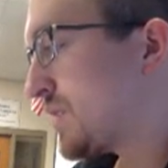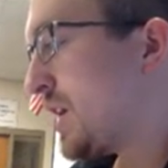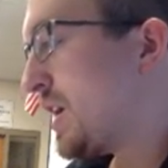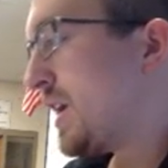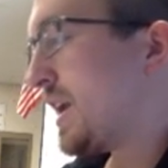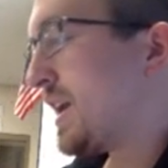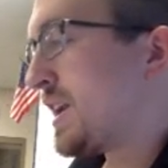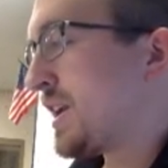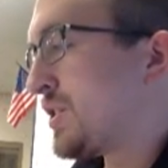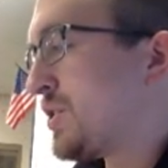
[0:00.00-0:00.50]

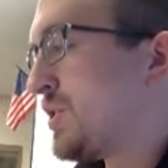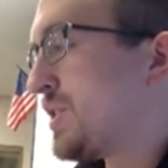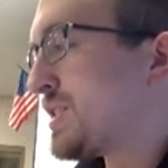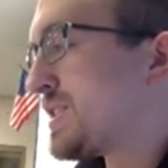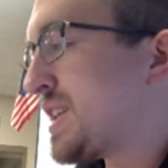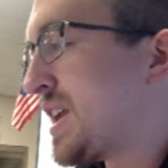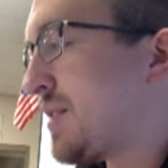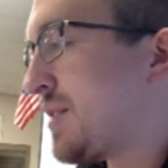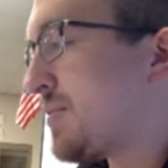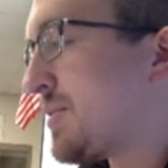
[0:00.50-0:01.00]
And I'll do the
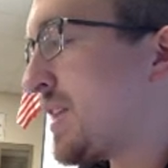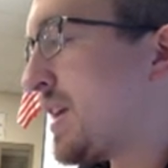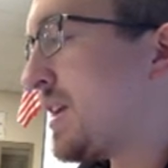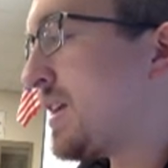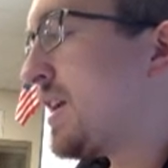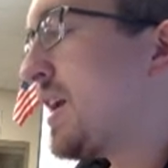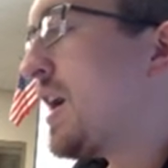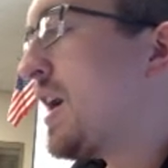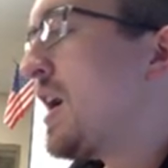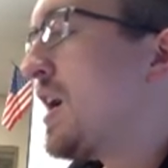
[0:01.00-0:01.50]
same
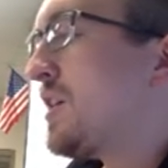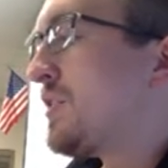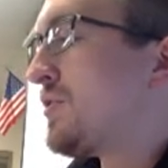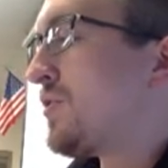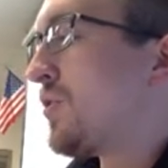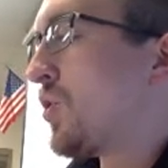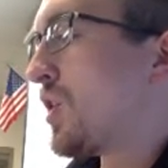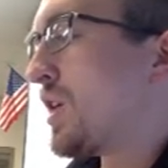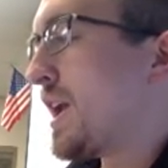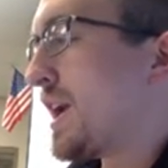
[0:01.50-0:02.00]
thing.
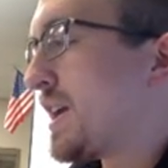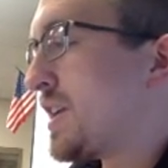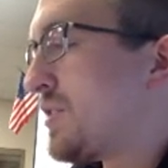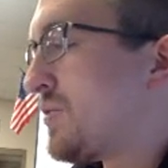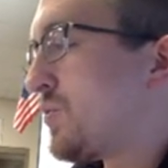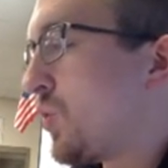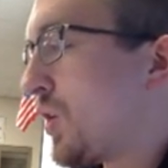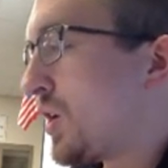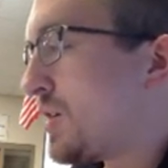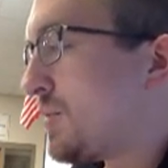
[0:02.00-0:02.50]
4,
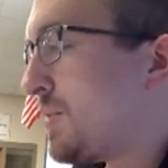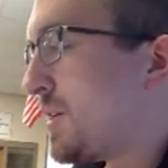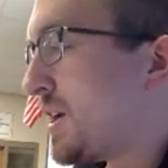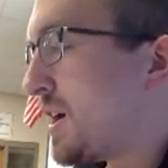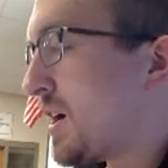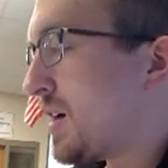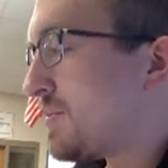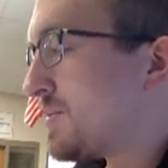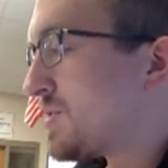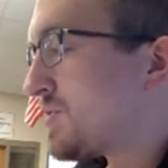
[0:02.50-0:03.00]
-1
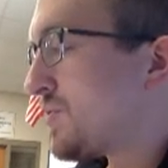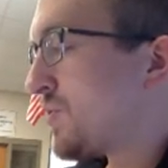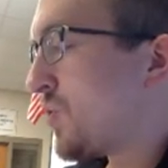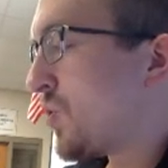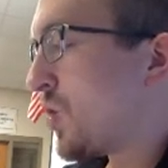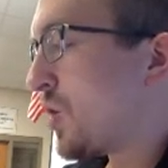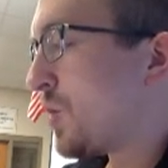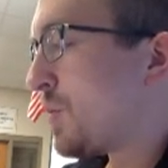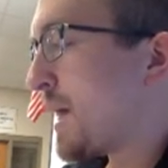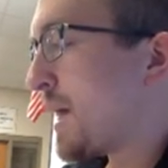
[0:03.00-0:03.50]
becomes
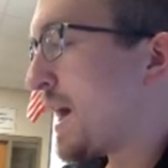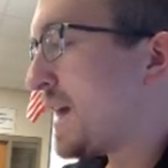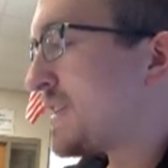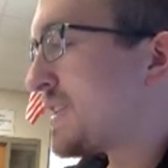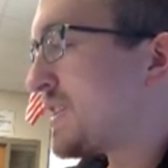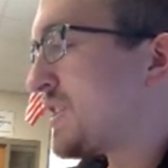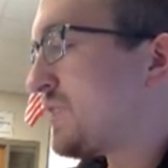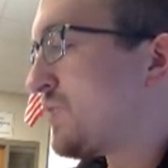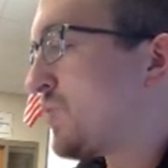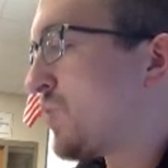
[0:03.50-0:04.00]
4,
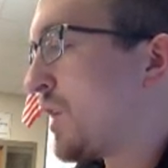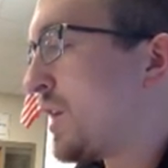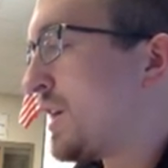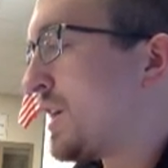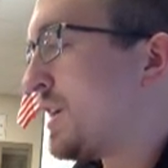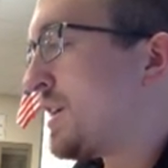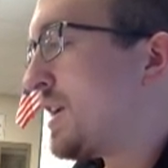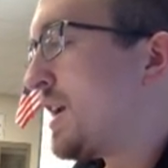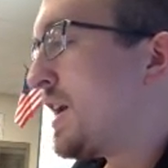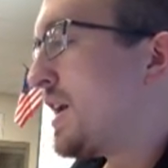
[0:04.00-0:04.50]
+1.
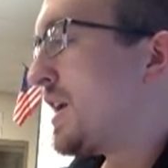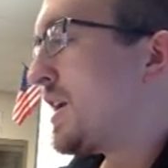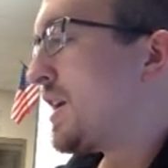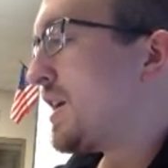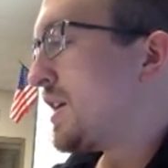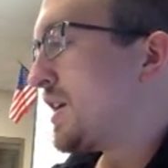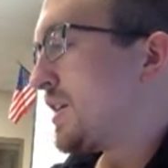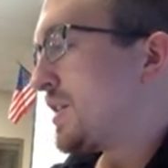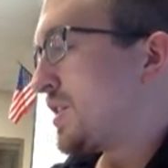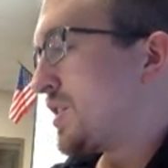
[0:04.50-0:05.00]
And
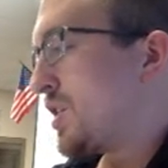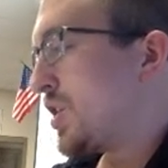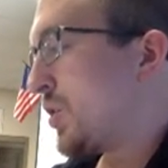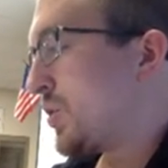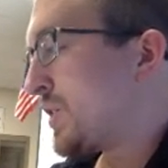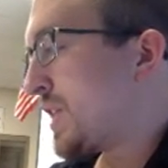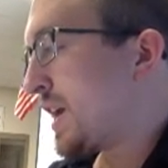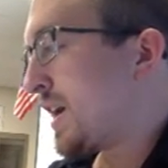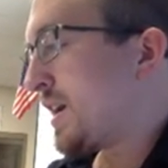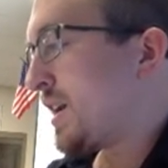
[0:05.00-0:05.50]

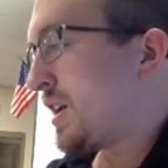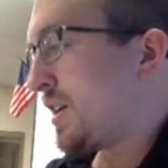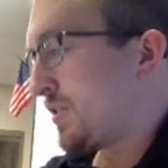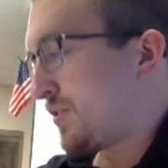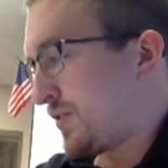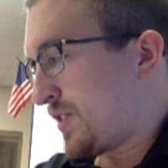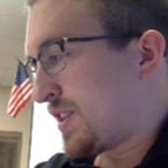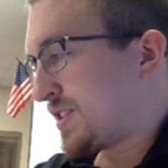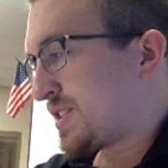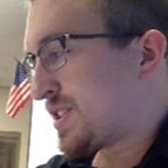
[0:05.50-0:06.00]
note that
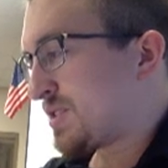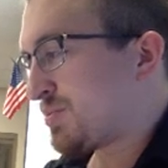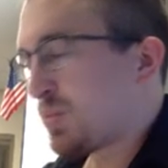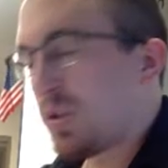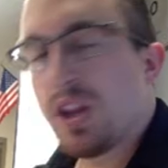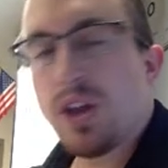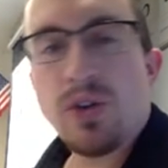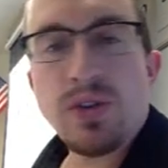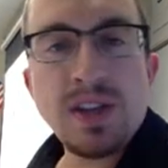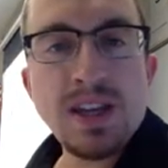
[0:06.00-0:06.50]
if this is
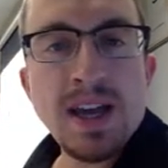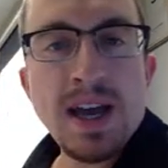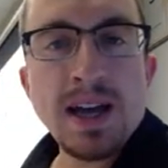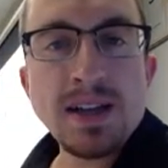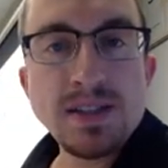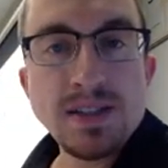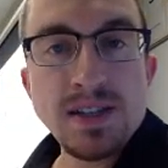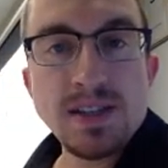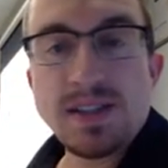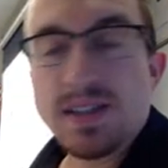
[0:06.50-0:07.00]
below the
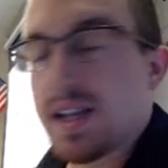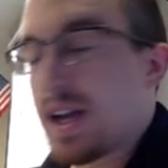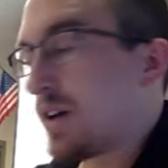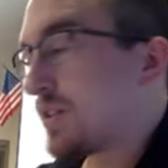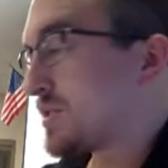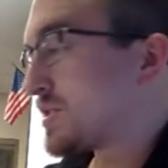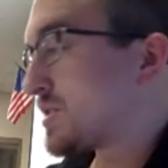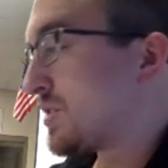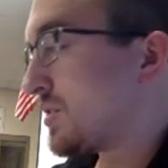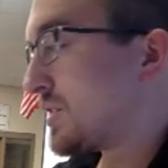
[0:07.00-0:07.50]
axis, now
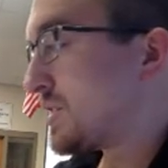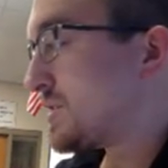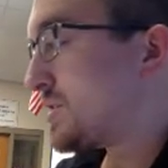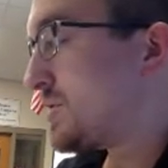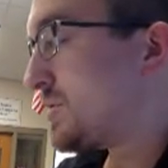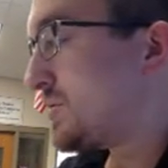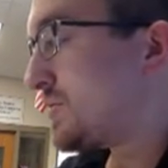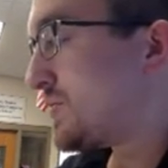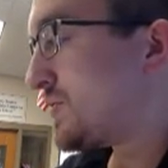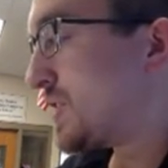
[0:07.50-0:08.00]
it's going
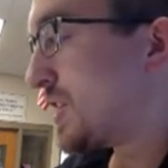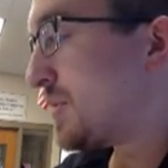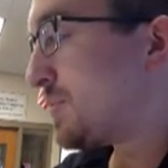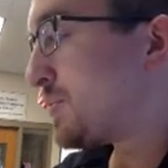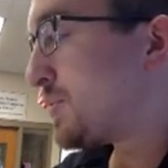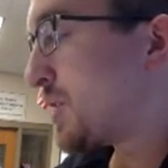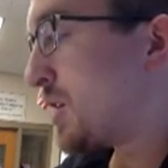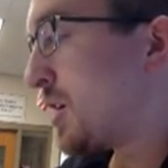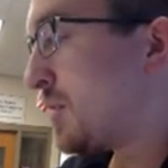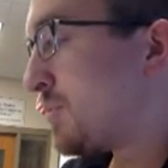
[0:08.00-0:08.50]
to
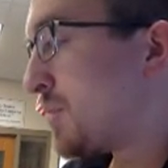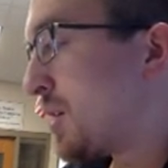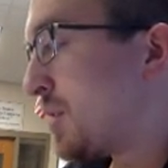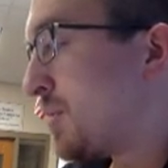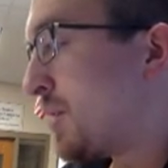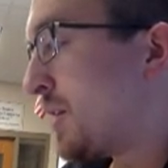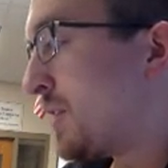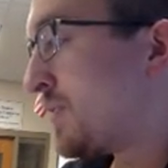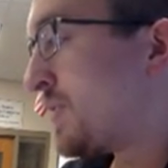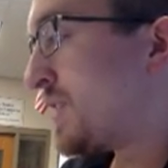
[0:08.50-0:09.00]
flip up
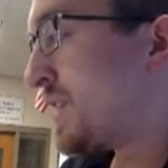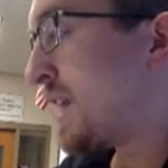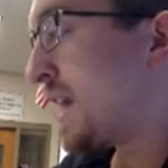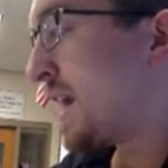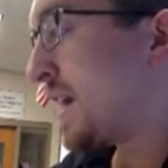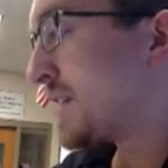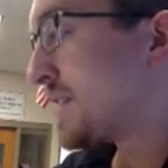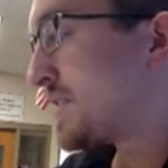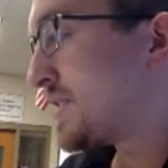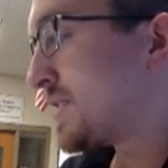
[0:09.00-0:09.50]
above the
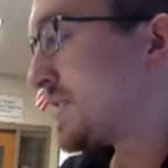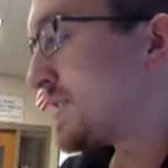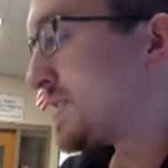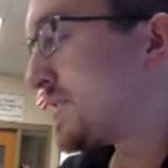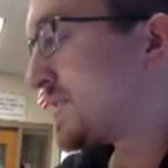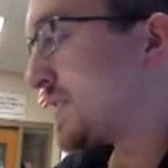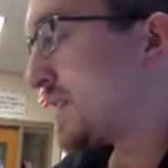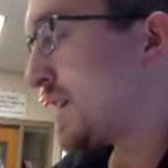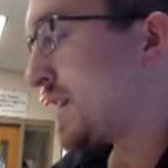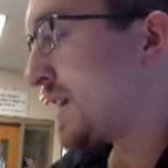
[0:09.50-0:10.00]

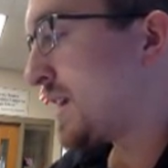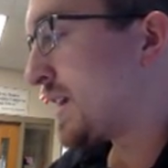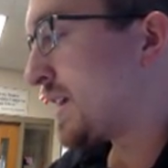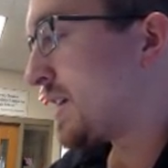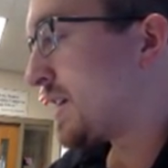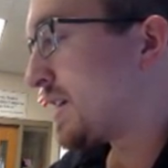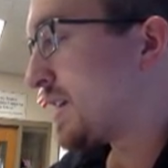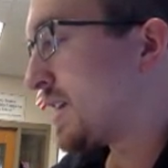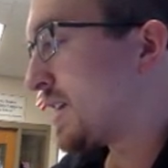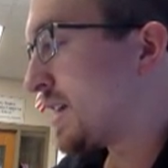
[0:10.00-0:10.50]
axis, and I
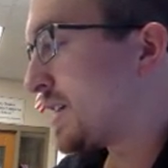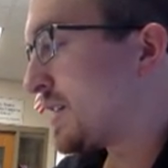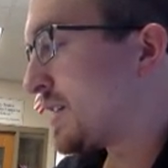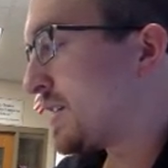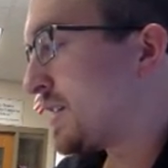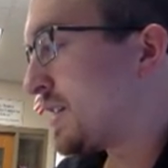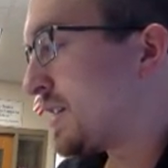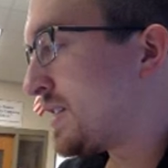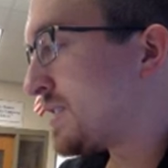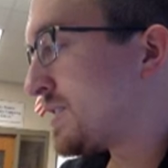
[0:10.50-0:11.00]
can connect
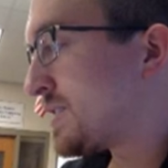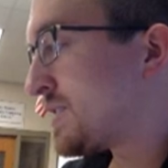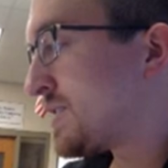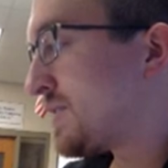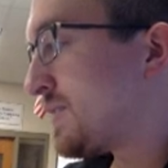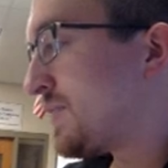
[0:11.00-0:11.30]
this.